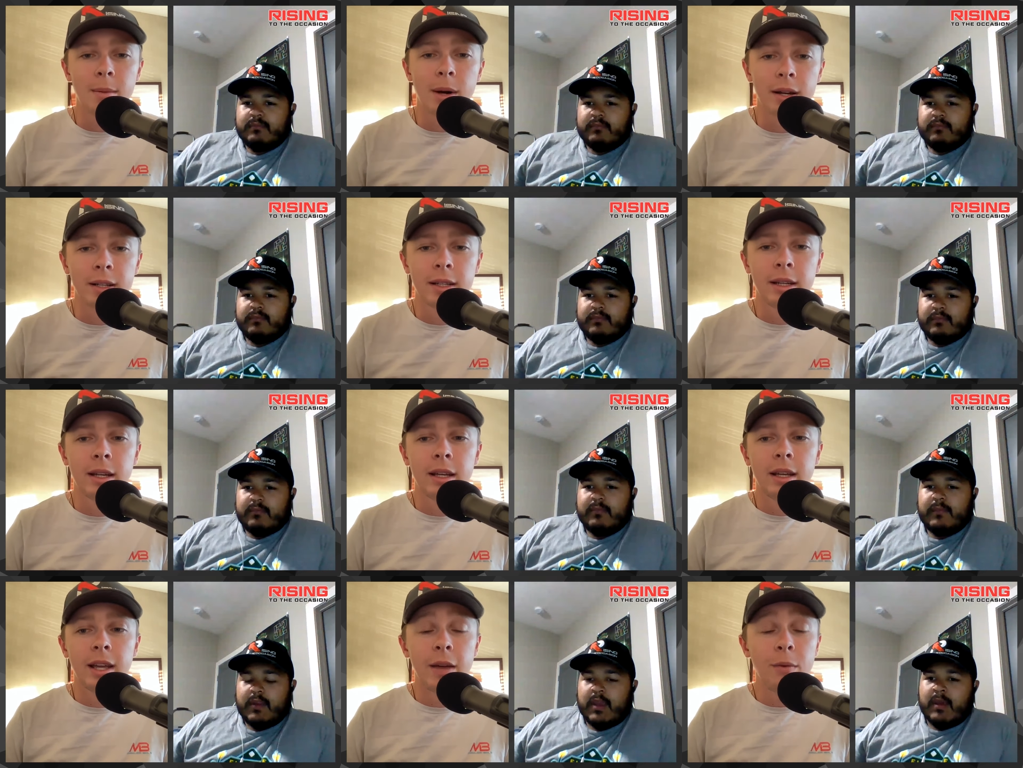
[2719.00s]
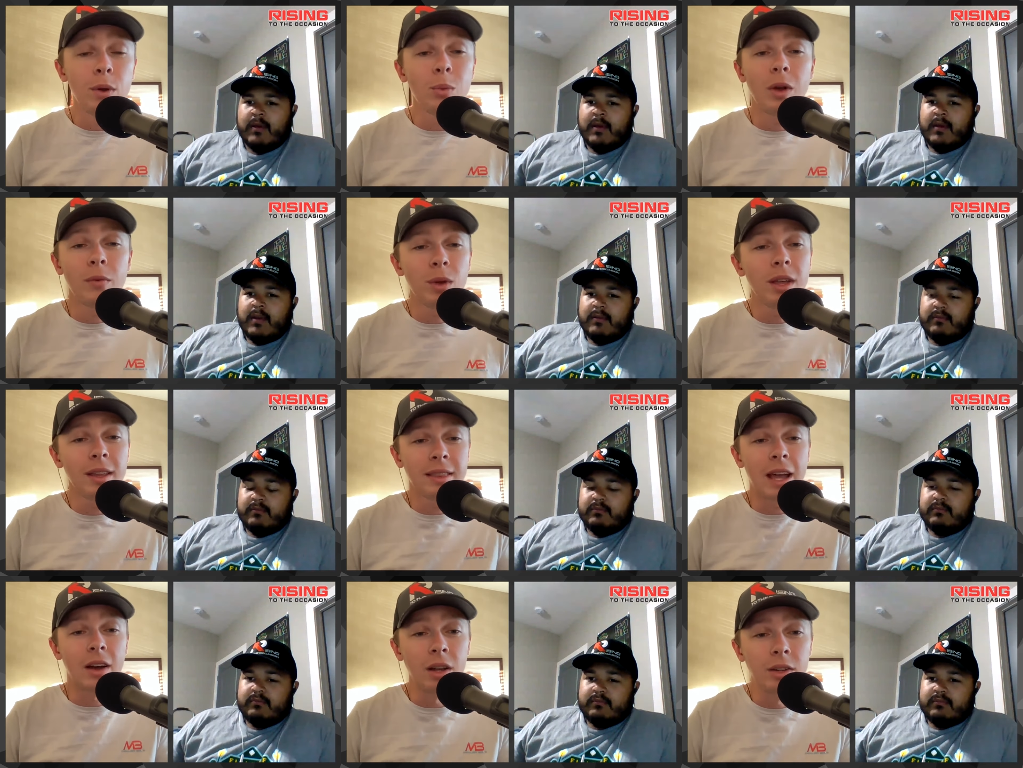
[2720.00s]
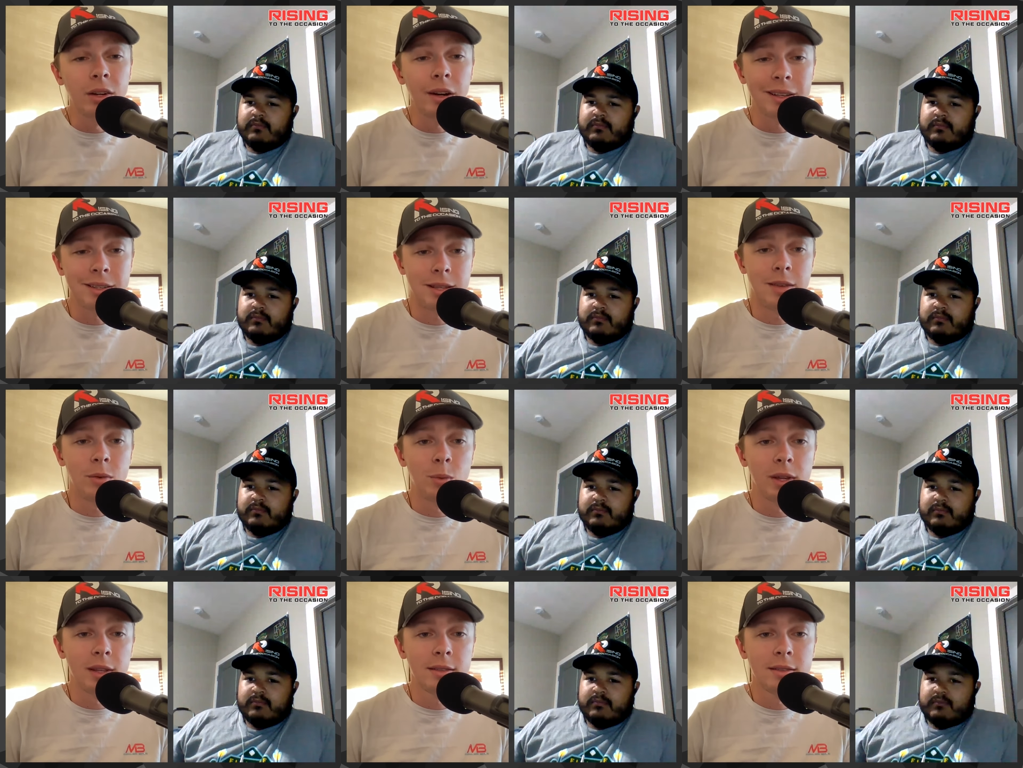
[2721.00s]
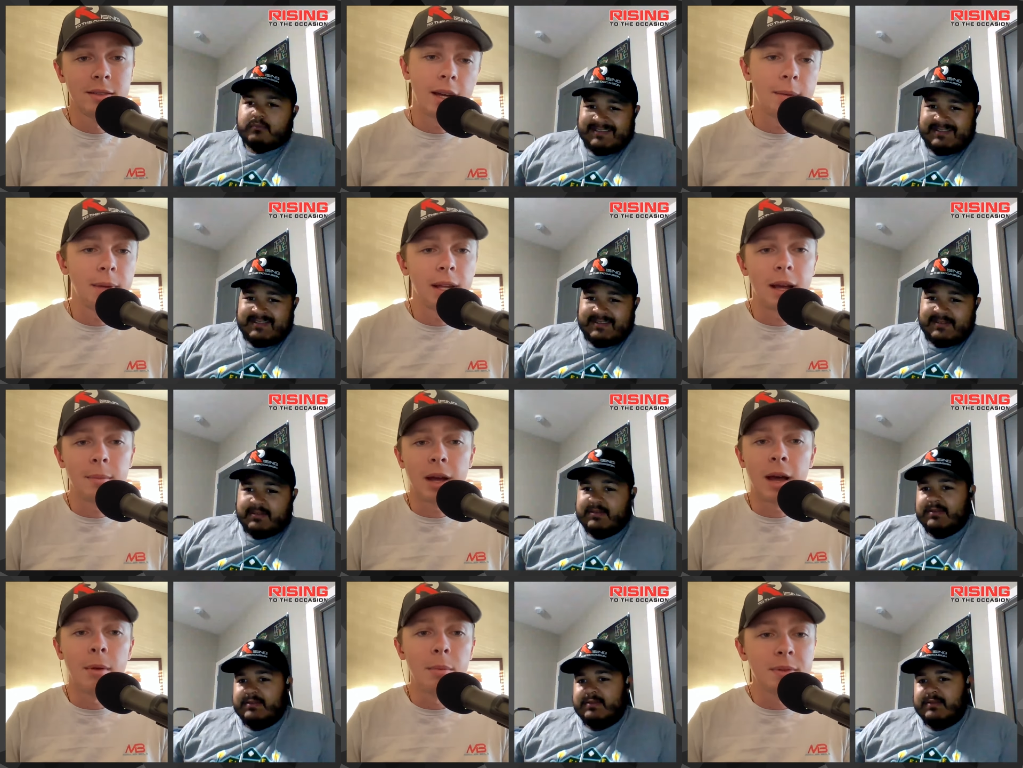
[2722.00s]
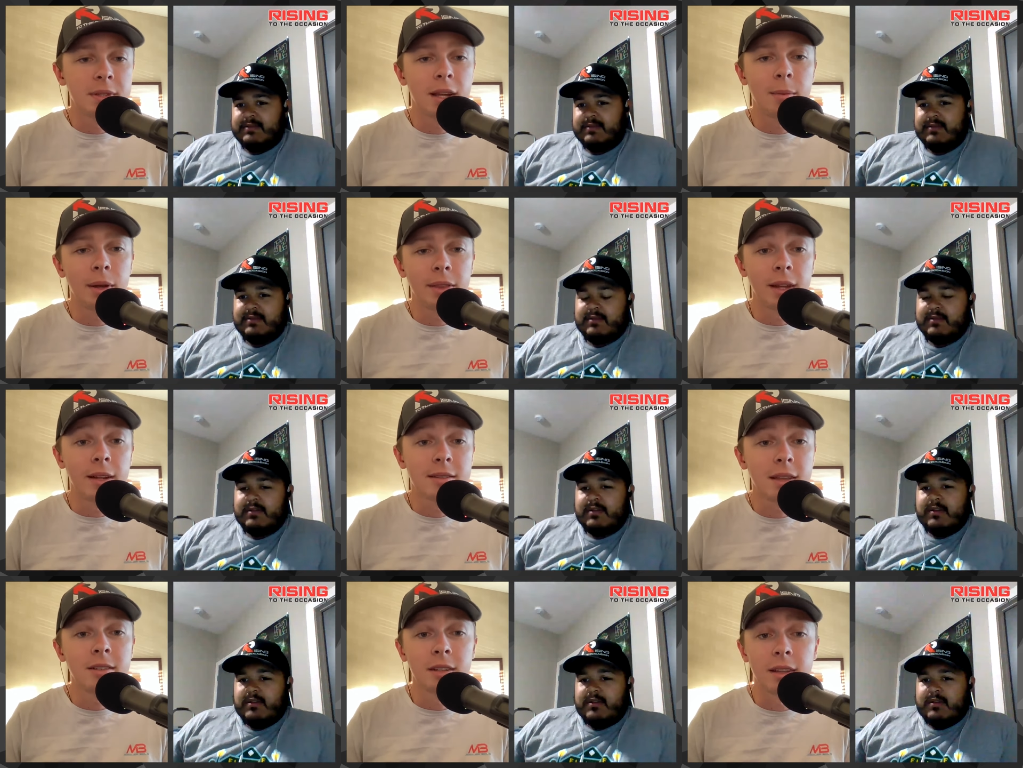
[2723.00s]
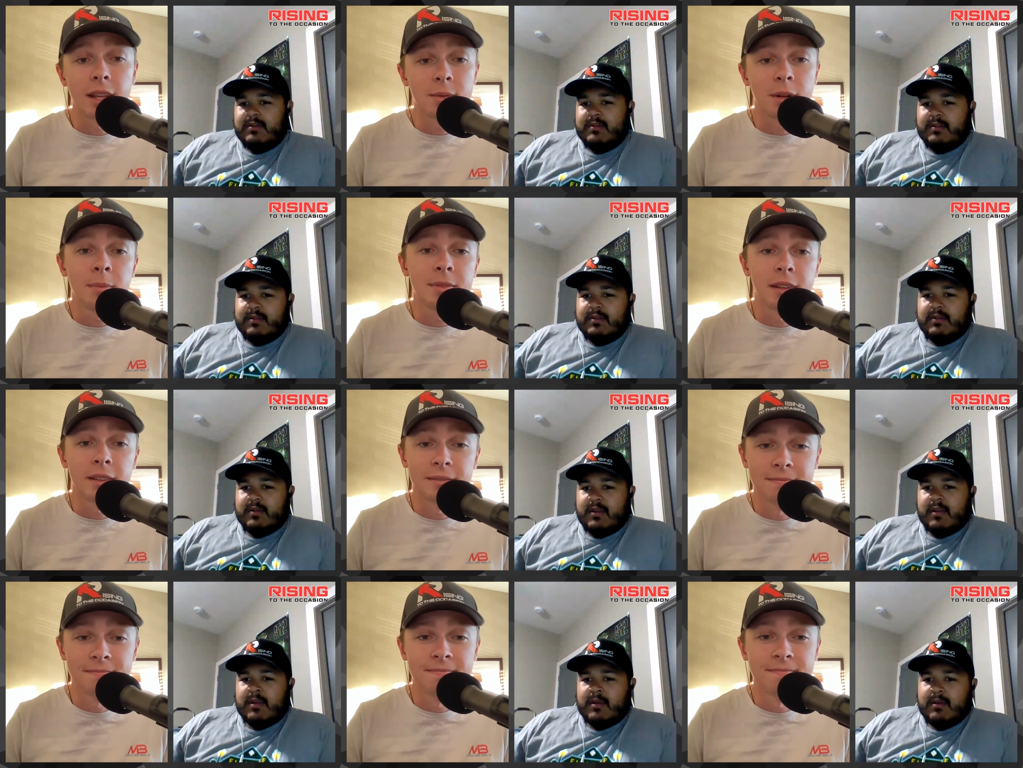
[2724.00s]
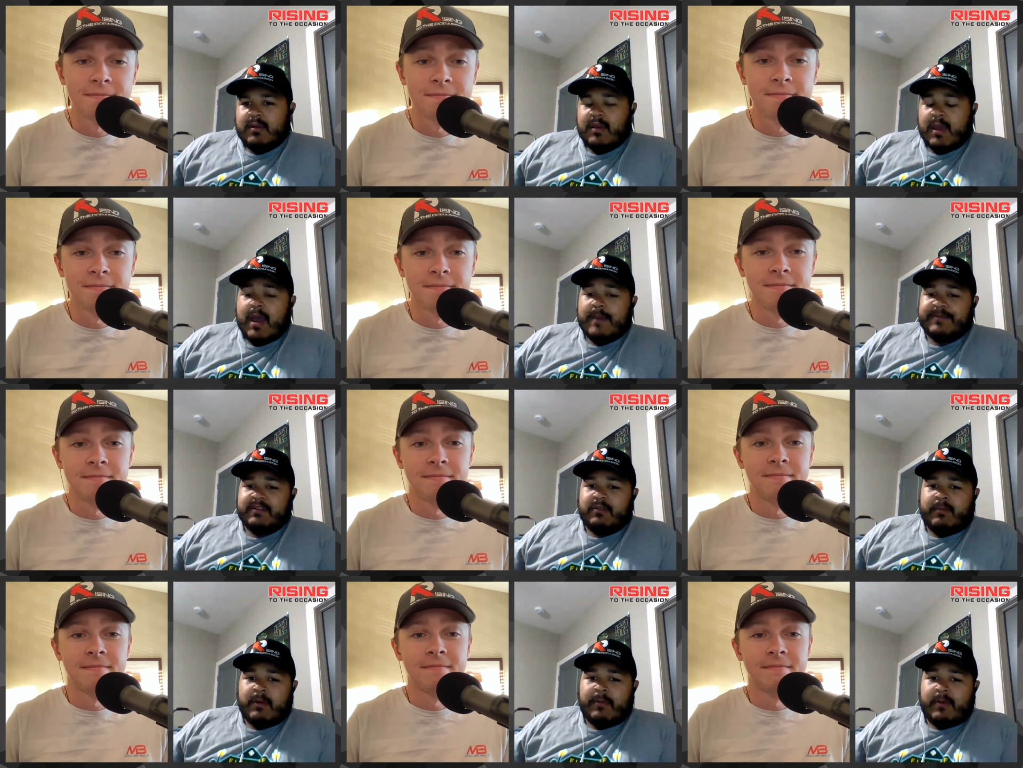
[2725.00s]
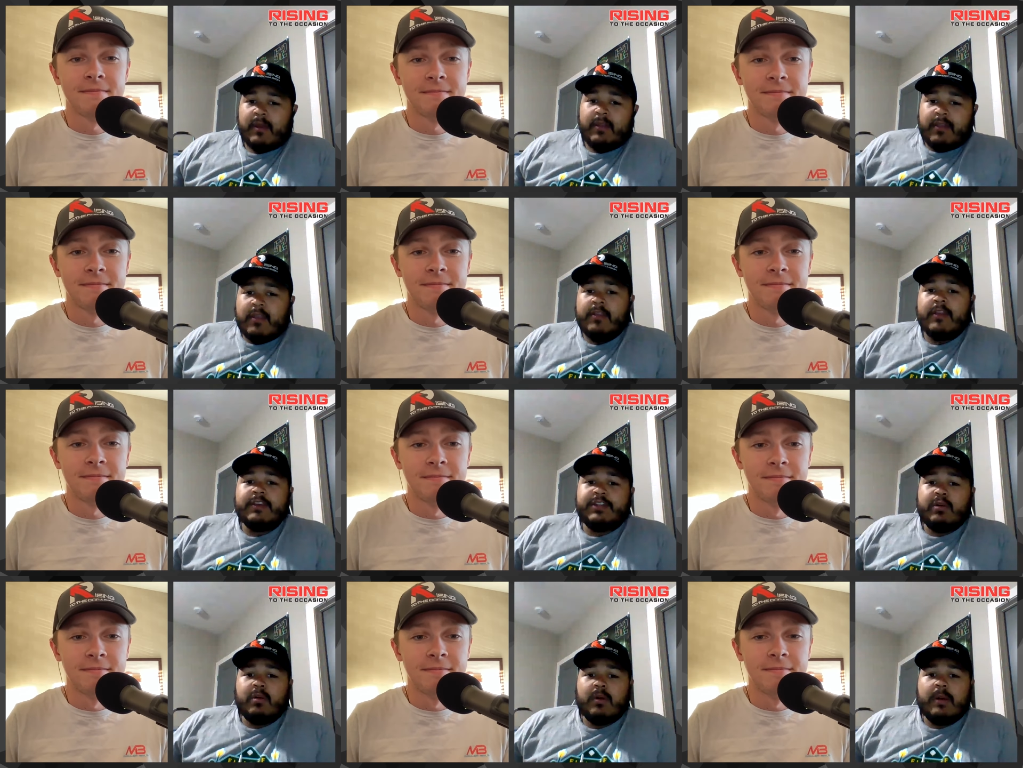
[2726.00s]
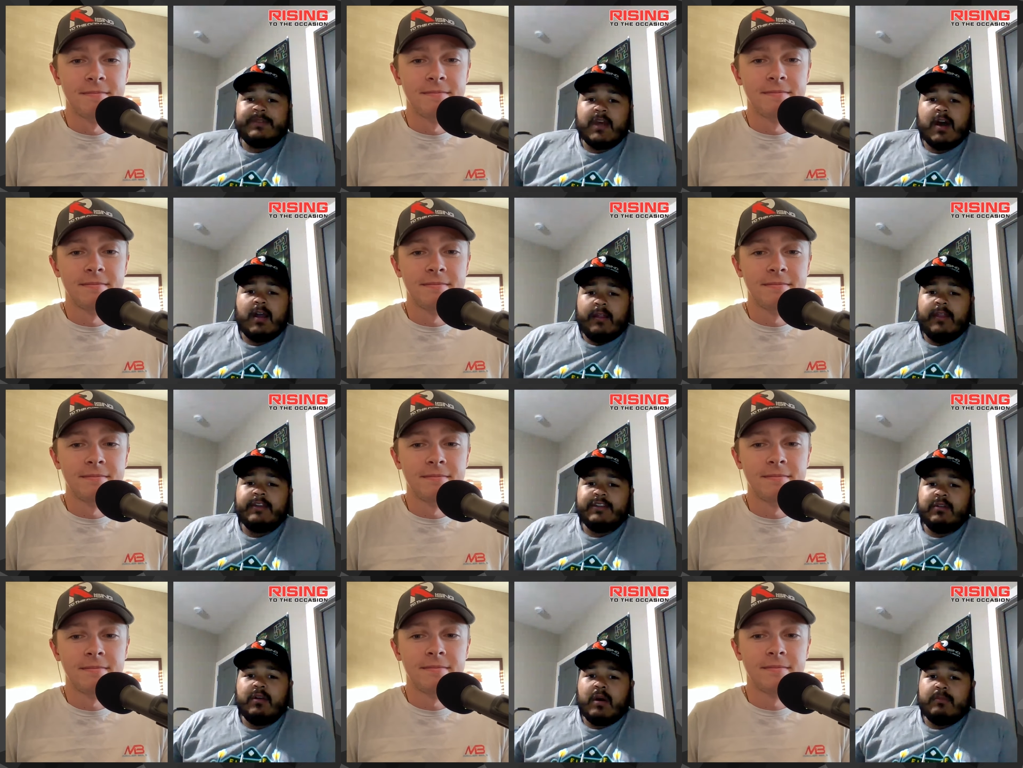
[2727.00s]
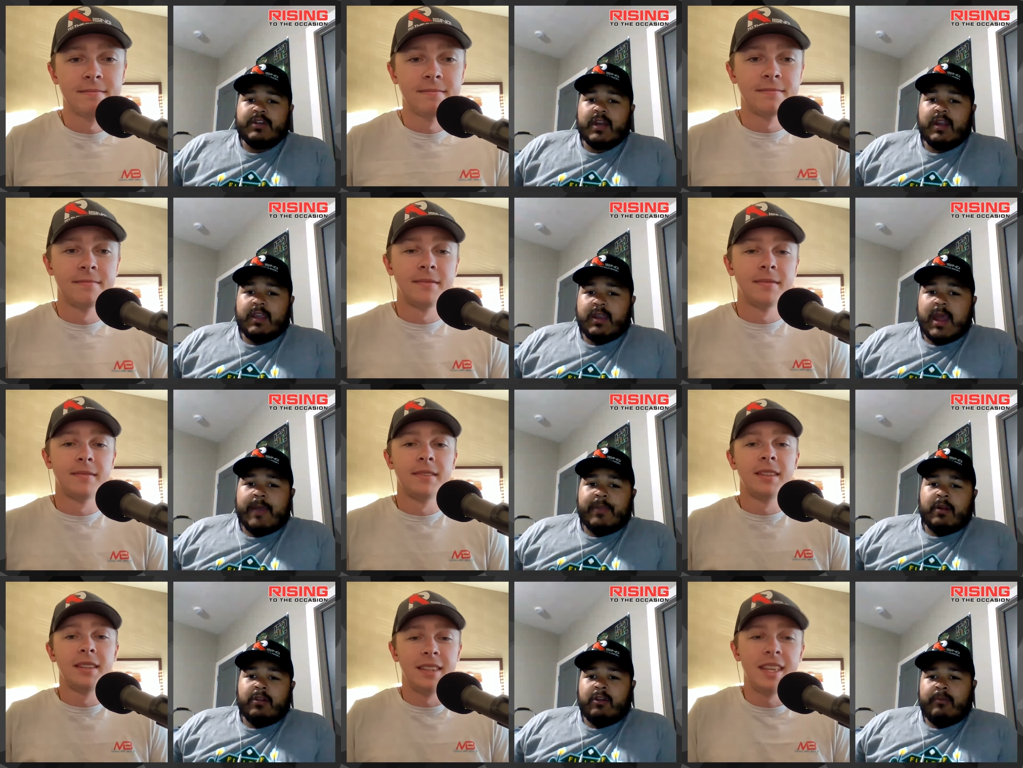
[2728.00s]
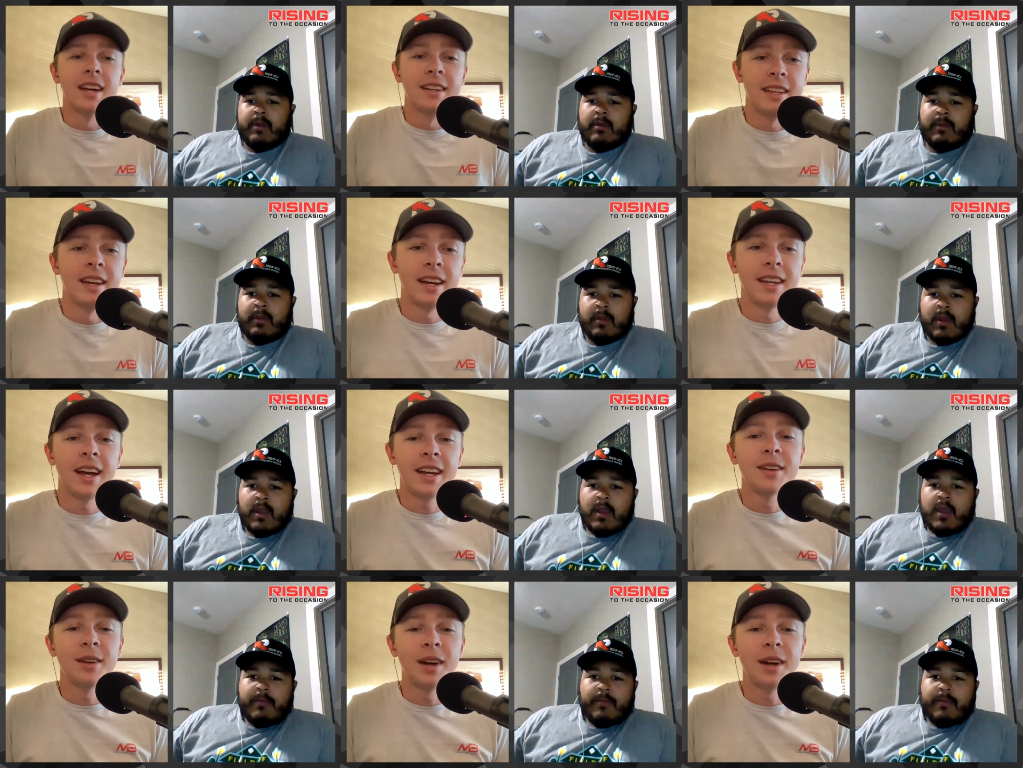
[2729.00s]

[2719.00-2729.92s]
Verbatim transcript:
Speaker 1: about it. Yeah. If we, if we hit that under at seven wins, man, I'm I'm upset about that extension. That's what I'm saying. Yeah.
Speaker 2: Yeah, absolutely. But at, at least you know I'm talking. At least you know I'm trying to get out there a little bit. I yeah. Mean, yeah. I, I get.